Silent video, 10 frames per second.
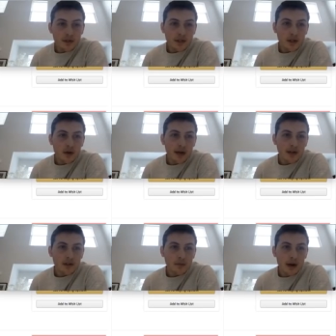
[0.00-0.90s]
So
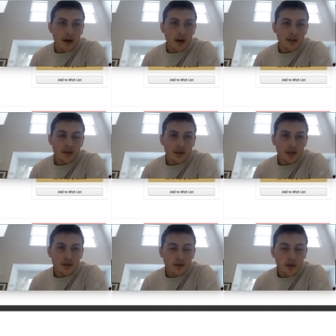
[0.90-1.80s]
actually, you might have not seen me
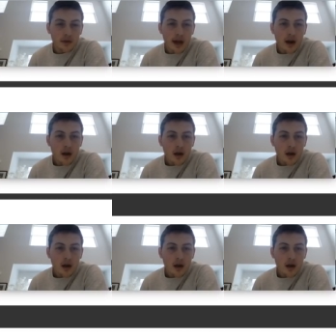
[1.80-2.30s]
just do that.